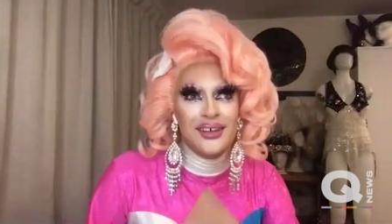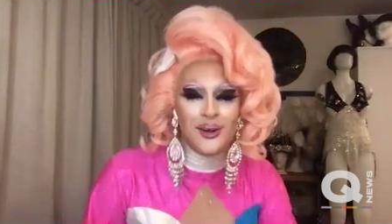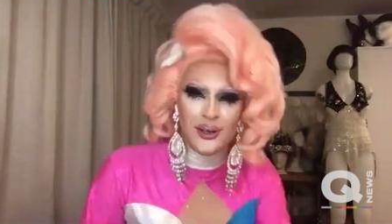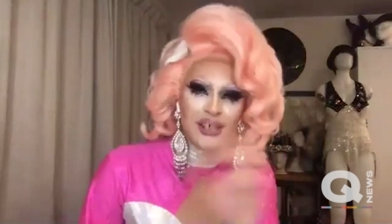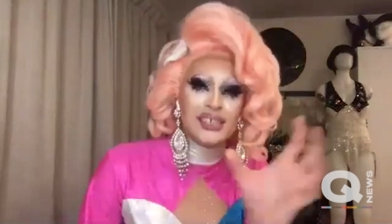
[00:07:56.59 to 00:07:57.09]

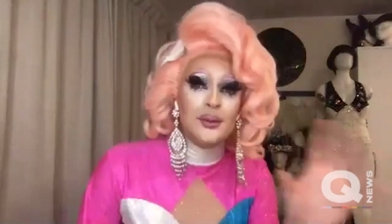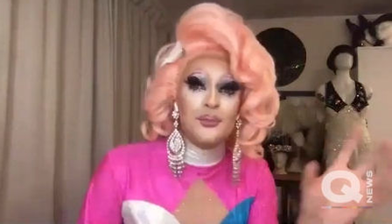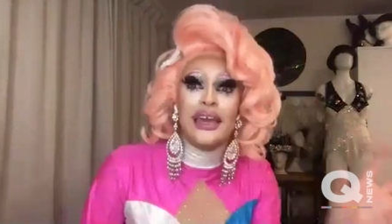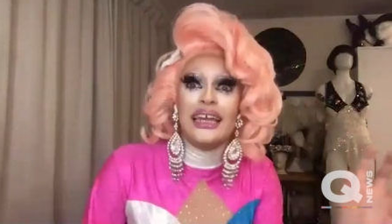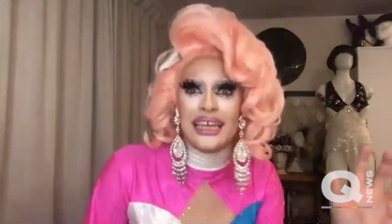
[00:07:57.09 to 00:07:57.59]
not just
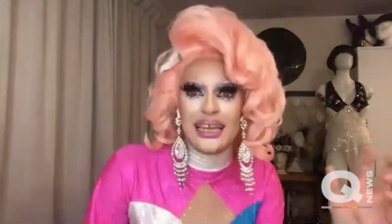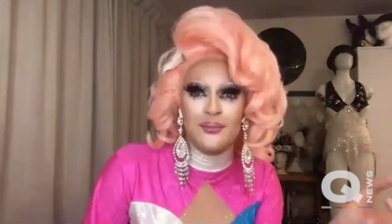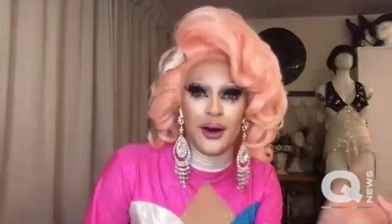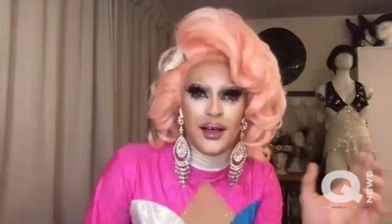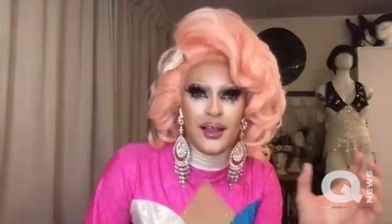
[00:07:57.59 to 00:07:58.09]
competing,
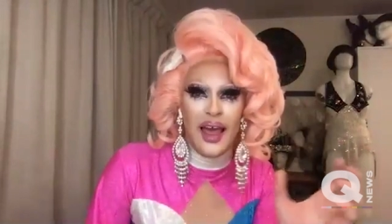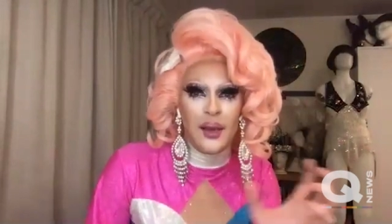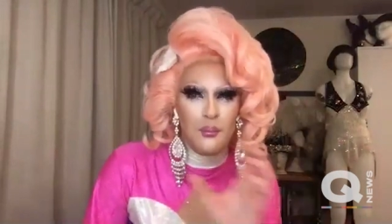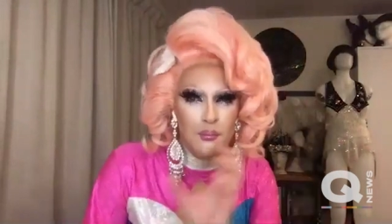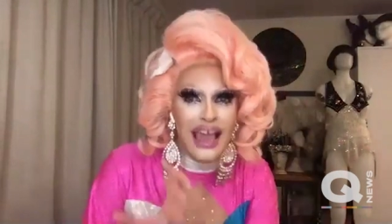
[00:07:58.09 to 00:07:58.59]
but like
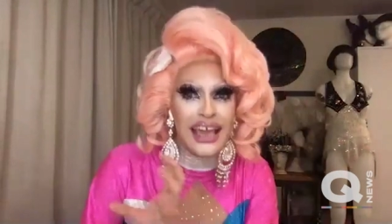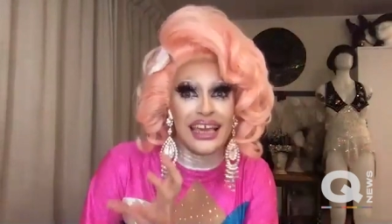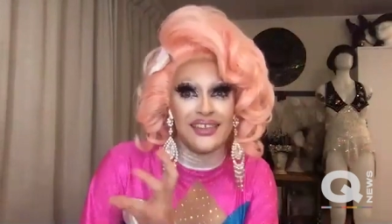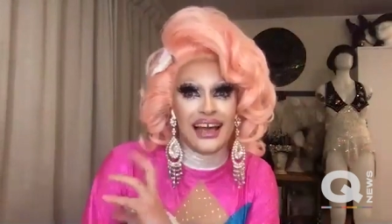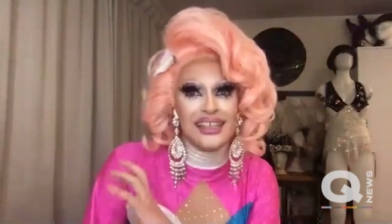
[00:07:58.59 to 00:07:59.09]
making
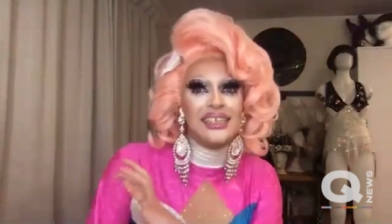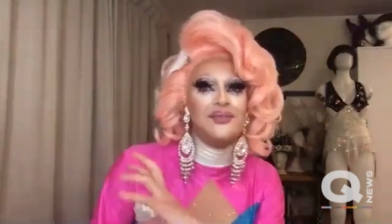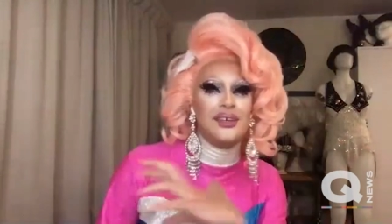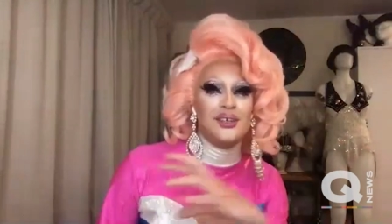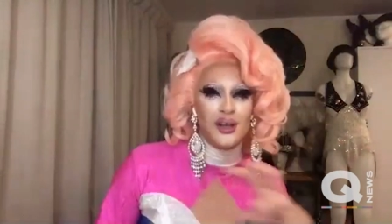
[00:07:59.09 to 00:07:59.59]
that
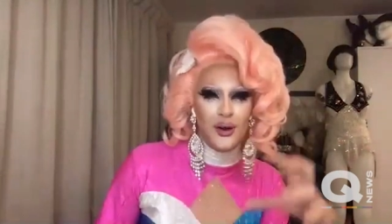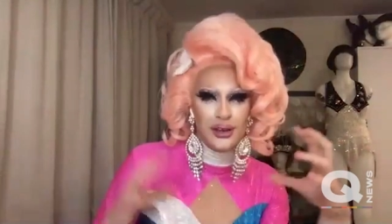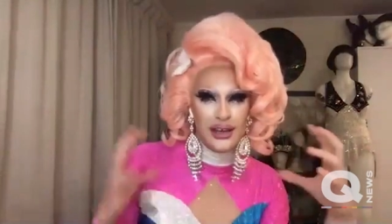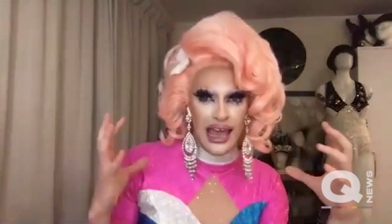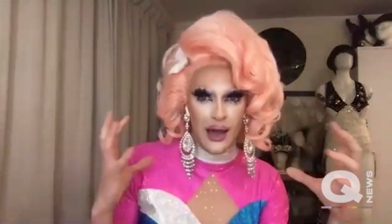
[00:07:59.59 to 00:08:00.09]
TV show
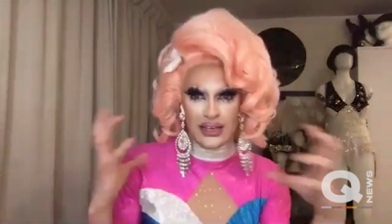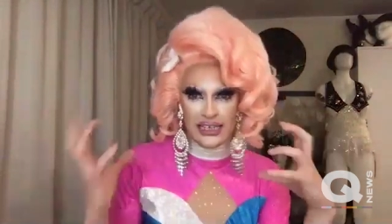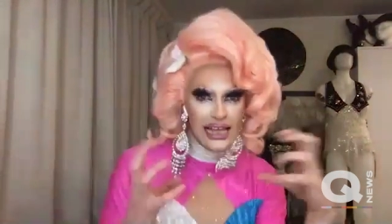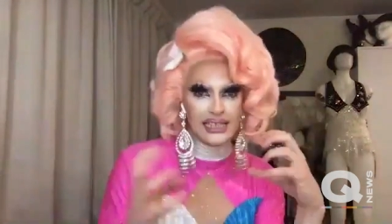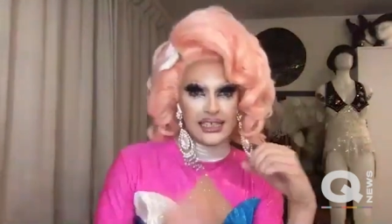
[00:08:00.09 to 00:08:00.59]
and how
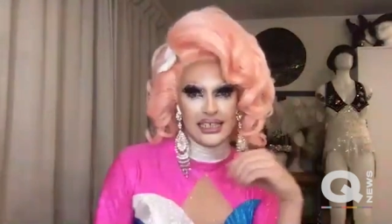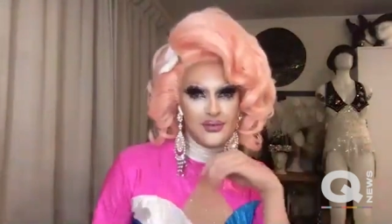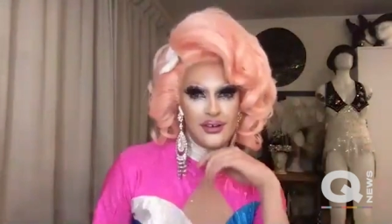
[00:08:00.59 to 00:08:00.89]
intense it is for